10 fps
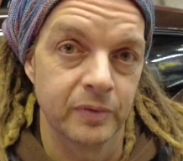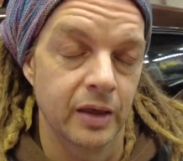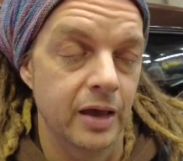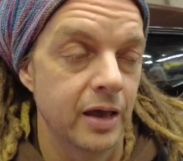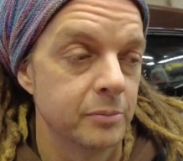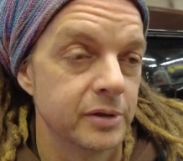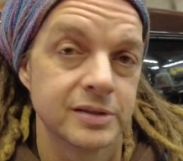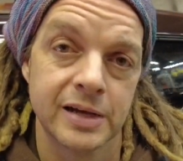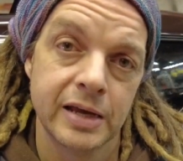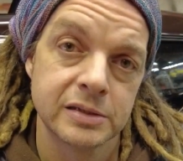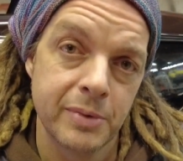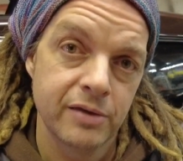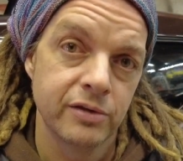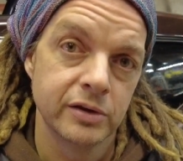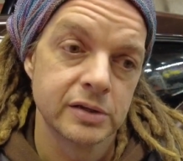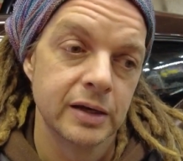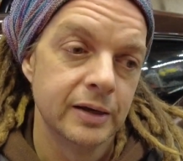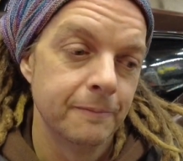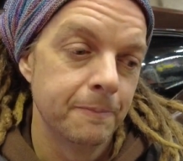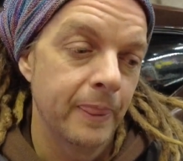But today's method,
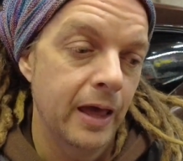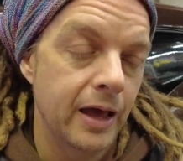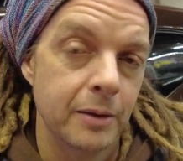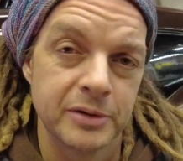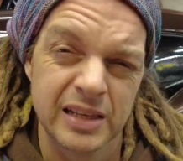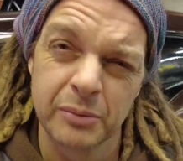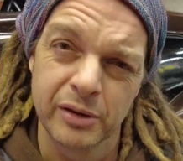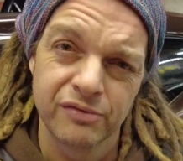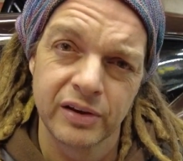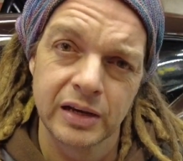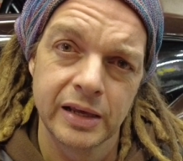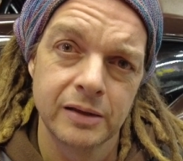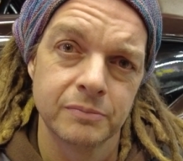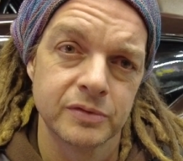it's a little bit fiddly,